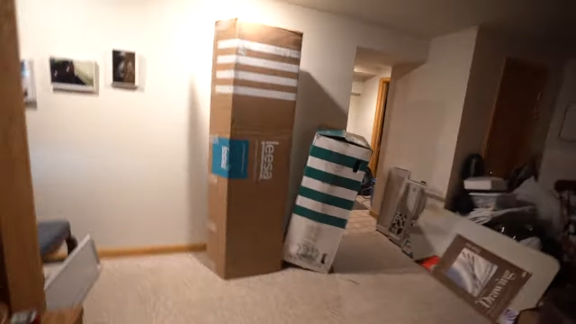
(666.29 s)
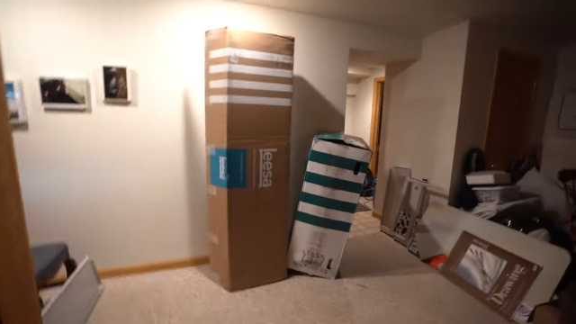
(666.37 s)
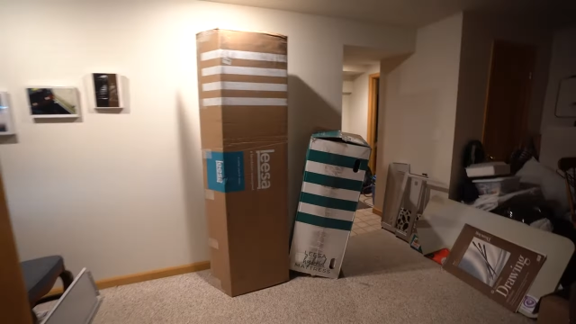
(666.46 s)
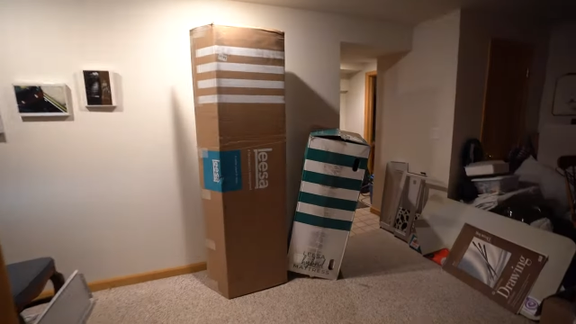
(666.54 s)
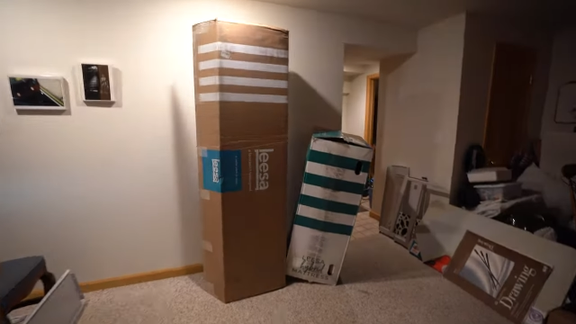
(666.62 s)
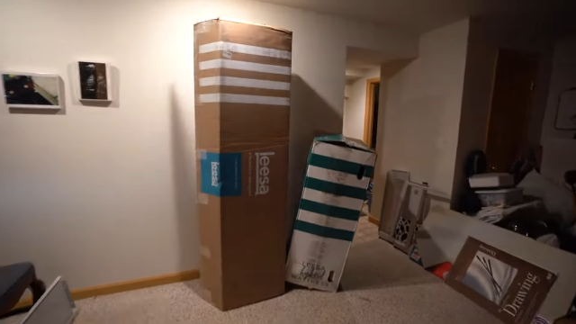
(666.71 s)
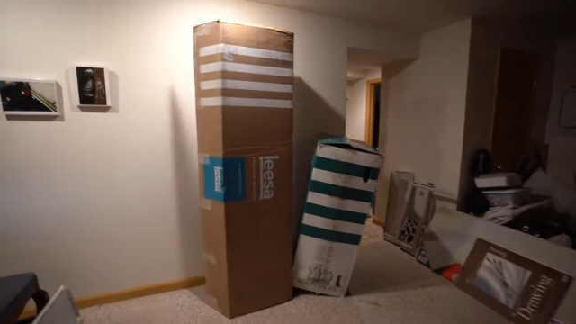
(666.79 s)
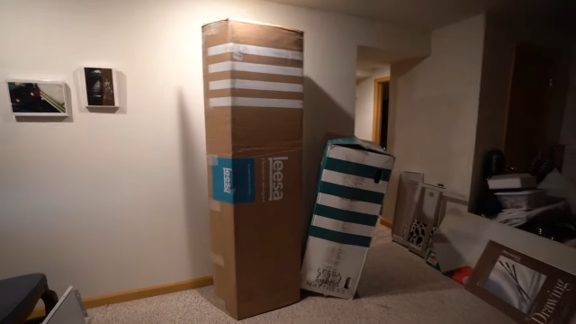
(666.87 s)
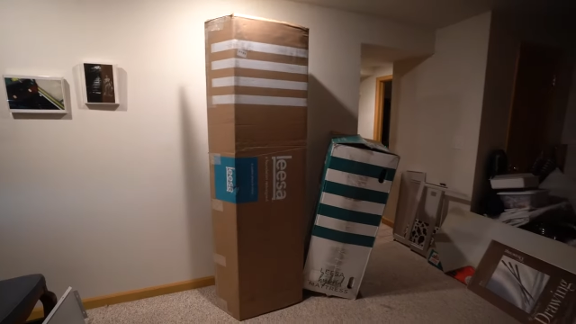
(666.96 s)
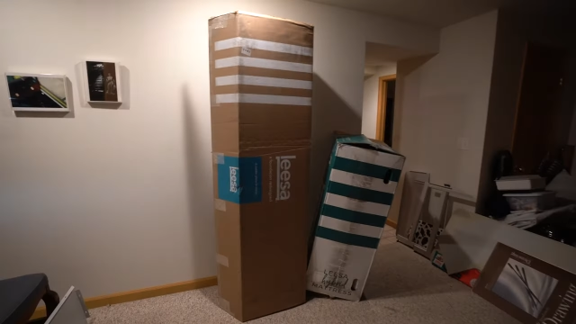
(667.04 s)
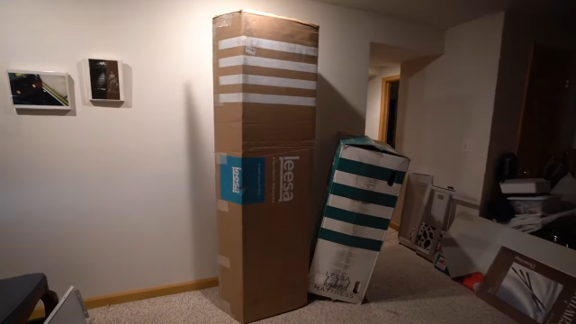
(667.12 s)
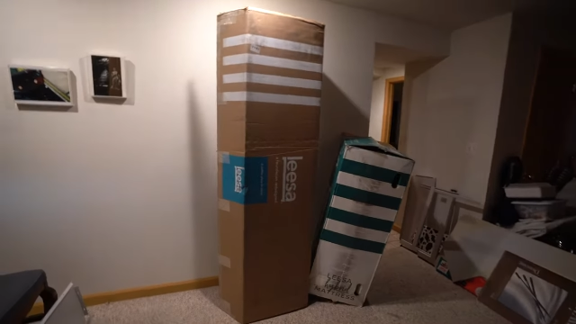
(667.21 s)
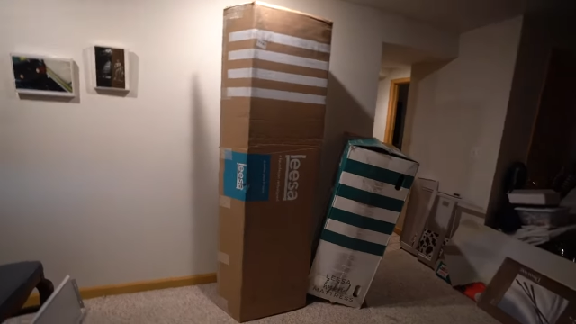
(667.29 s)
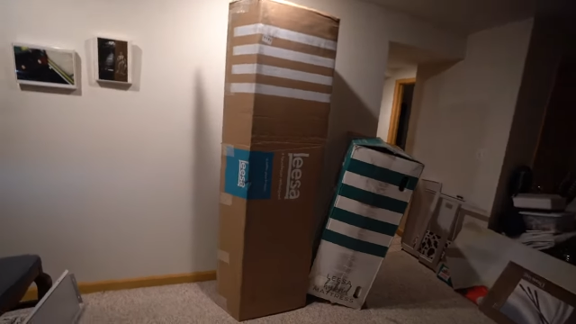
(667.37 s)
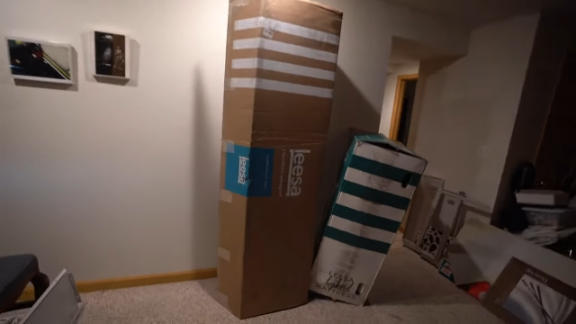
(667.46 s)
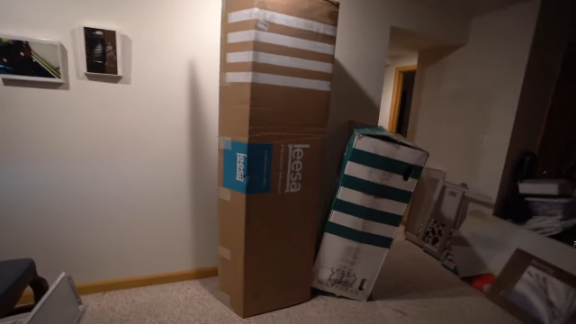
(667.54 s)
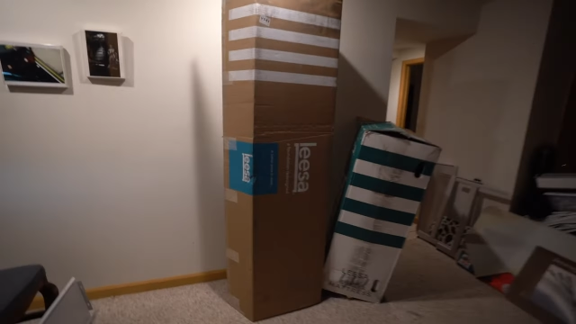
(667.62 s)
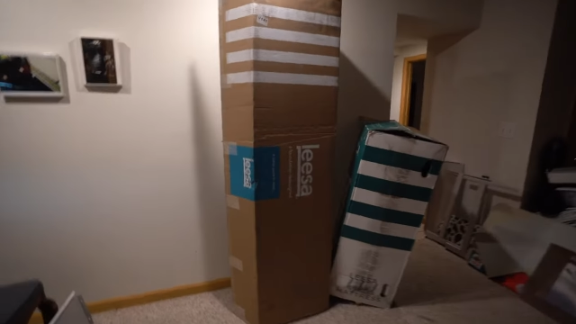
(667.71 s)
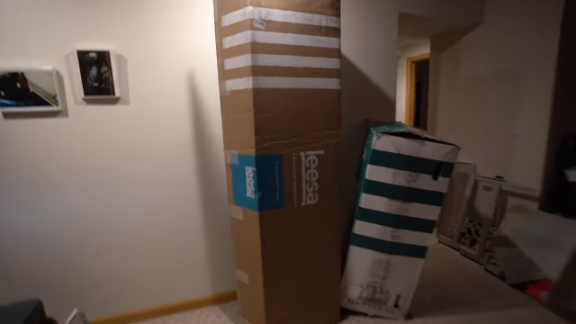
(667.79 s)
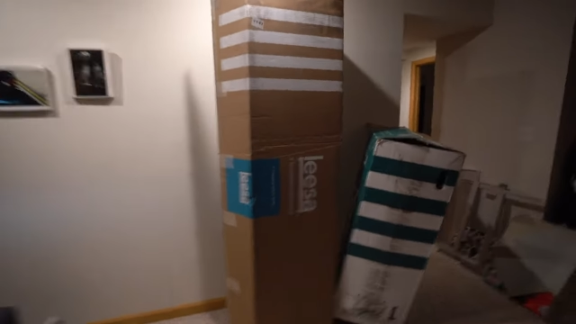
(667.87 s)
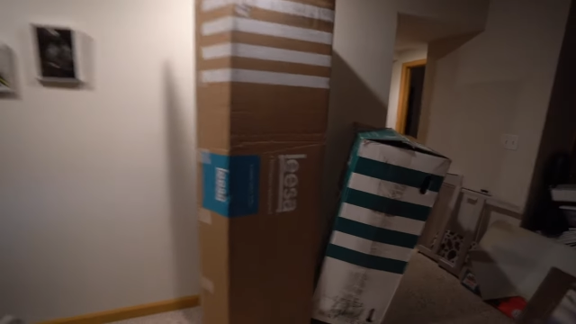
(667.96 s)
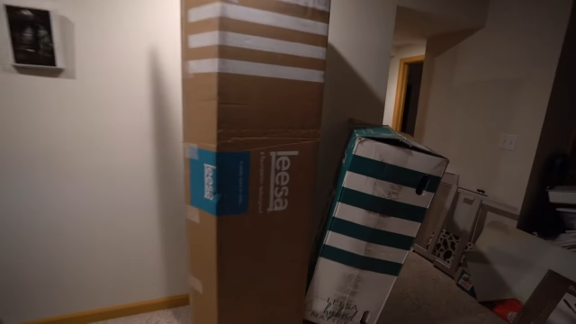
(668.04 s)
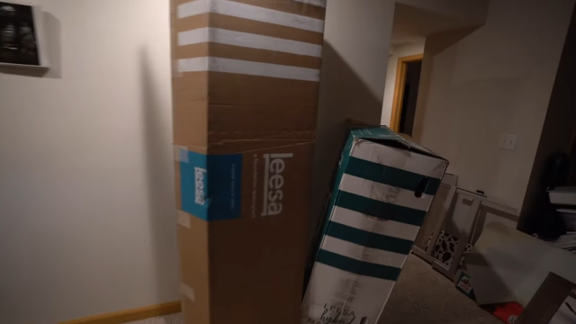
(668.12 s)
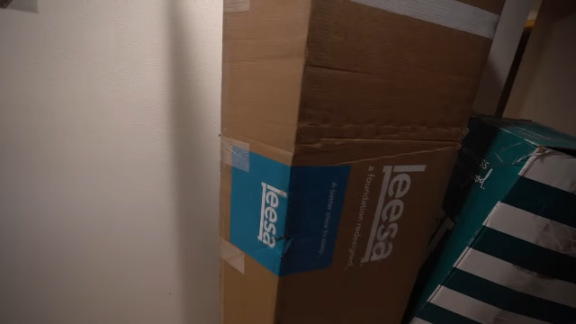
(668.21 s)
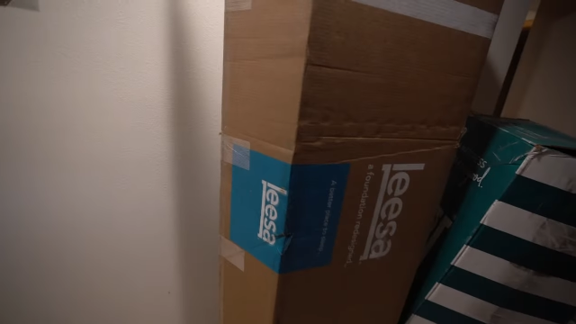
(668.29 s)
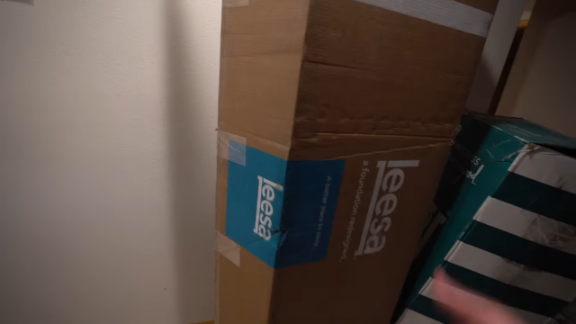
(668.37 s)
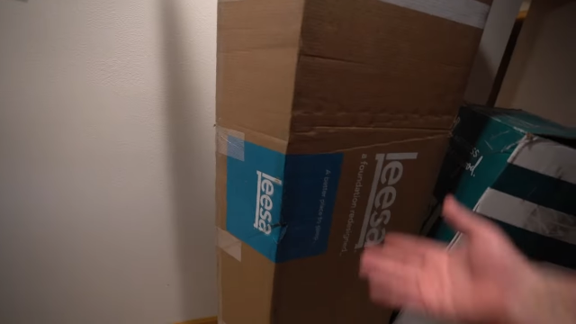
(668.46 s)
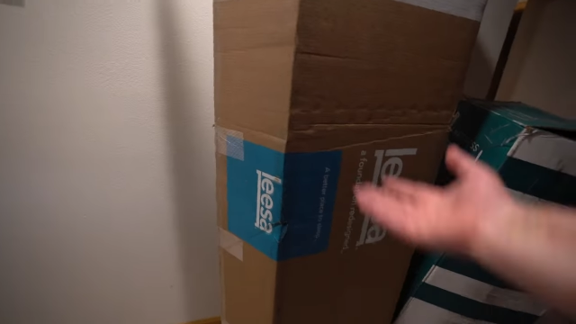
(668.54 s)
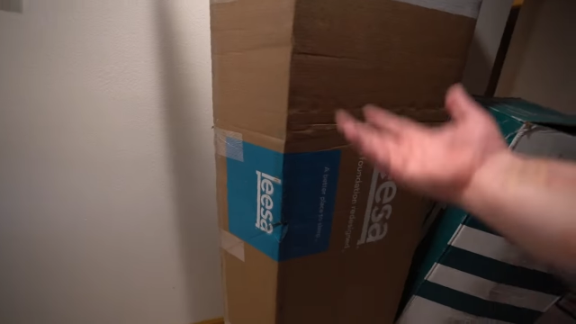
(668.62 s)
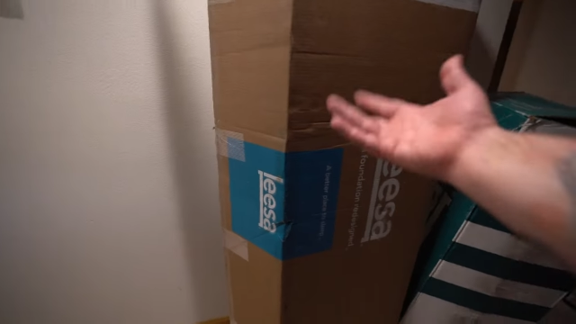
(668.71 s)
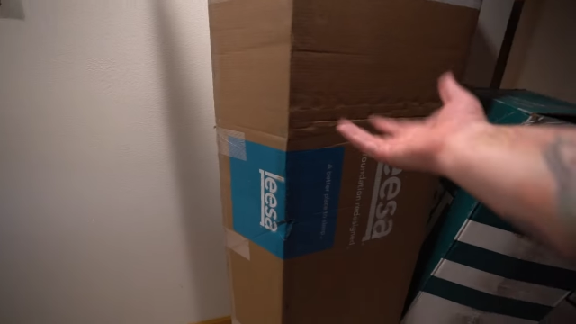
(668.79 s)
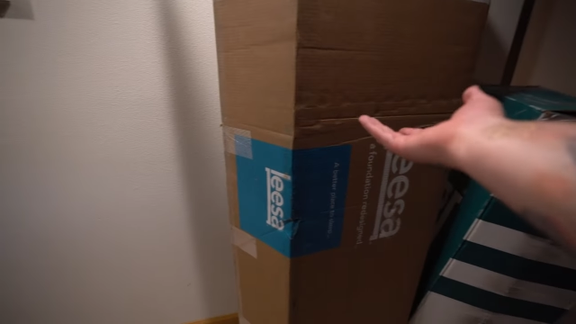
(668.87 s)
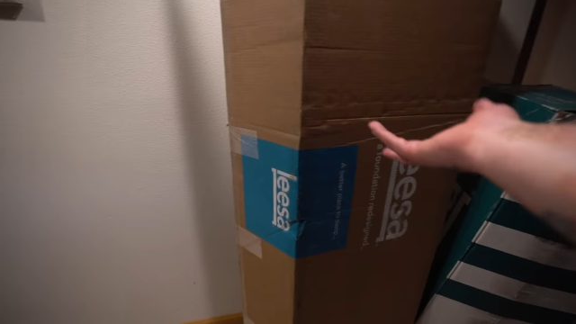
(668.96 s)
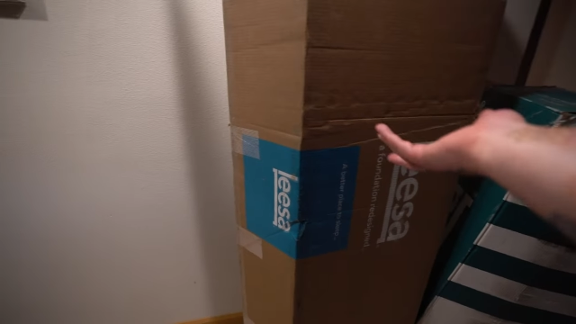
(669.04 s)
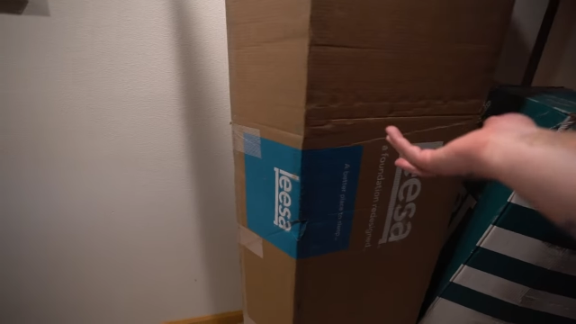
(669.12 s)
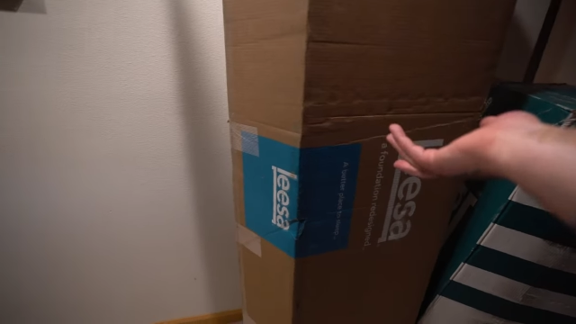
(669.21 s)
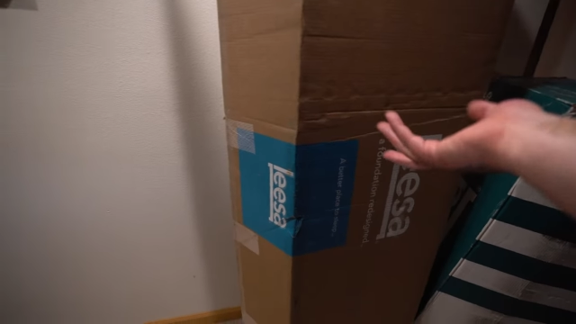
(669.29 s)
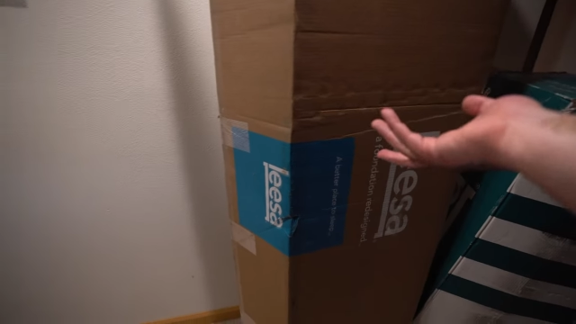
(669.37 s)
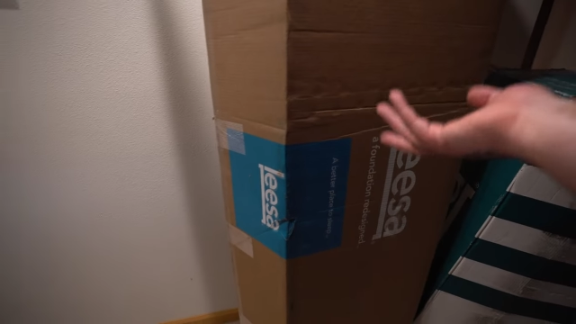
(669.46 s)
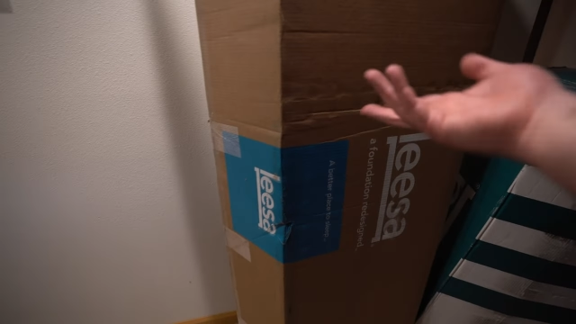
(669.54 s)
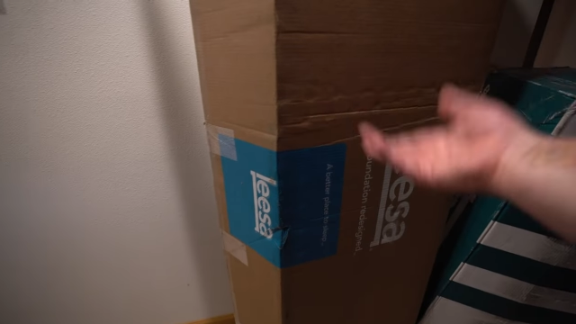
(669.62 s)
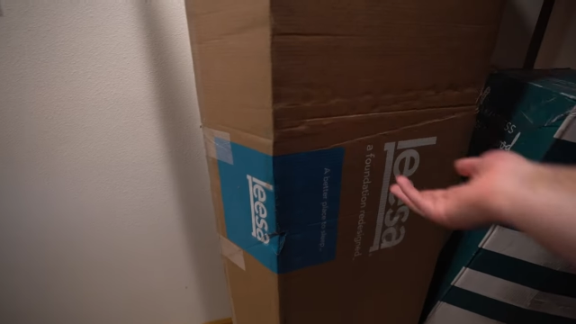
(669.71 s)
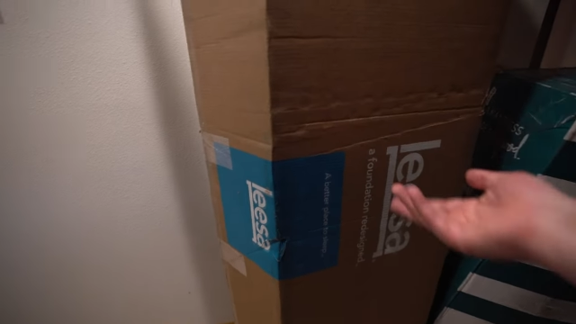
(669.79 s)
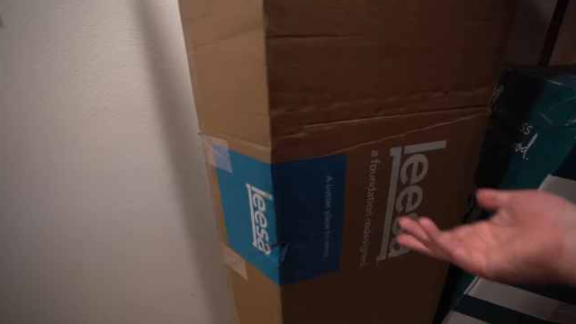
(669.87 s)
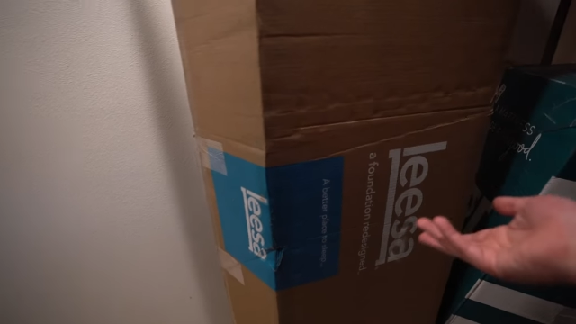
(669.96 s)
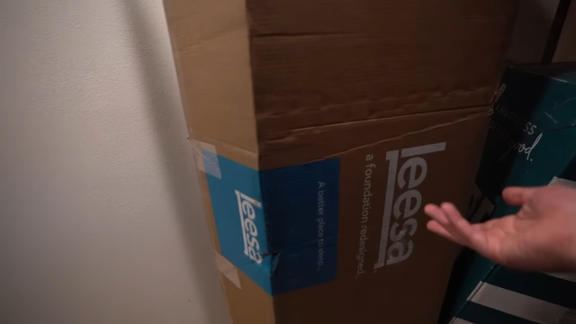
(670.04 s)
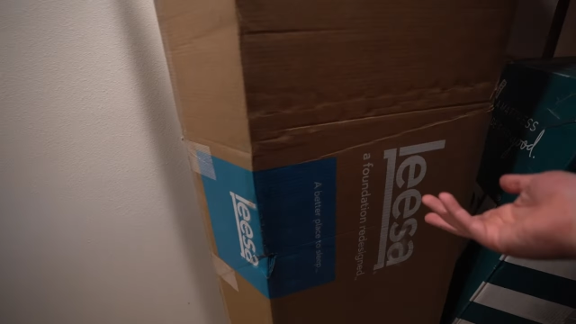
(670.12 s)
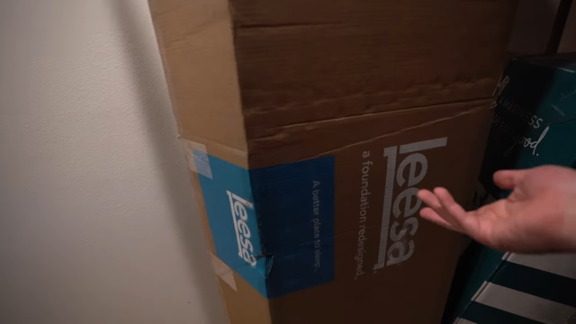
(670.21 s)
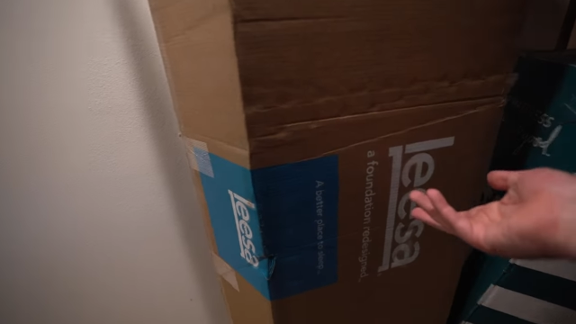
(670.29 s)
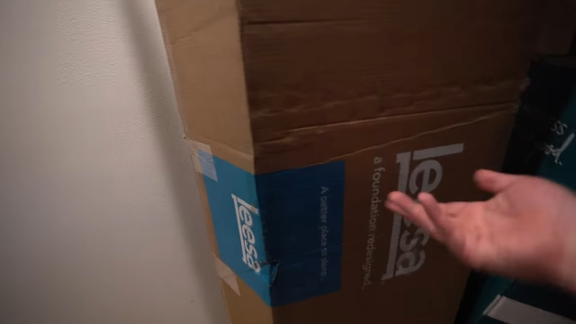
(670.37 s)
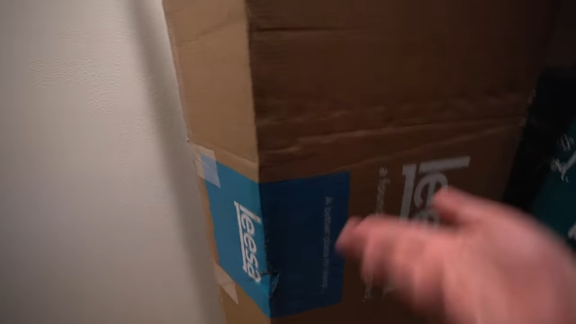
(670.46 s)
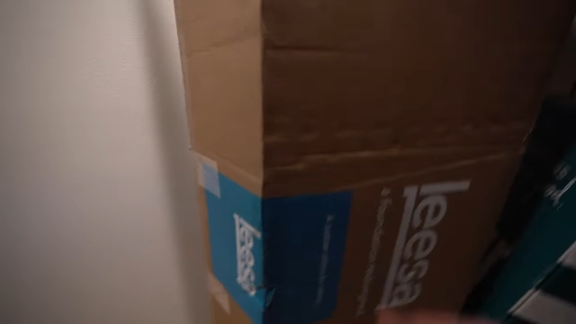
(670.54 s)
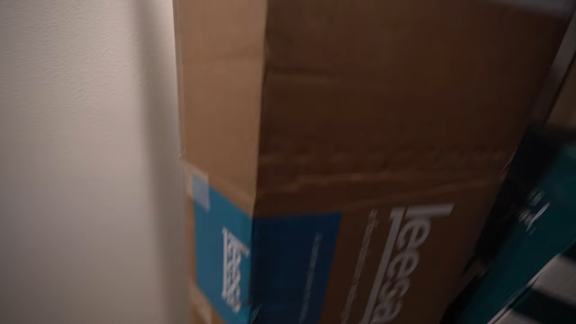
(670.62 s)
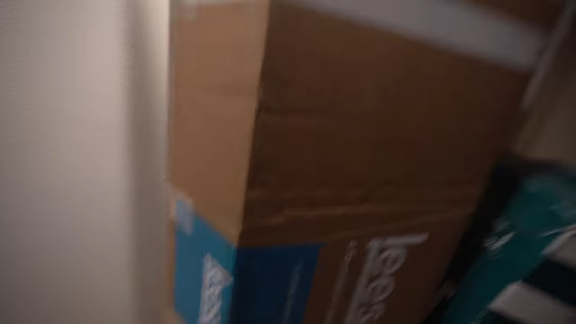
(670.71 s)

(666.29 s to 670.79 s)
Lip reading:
Nobody's mouth can be seen.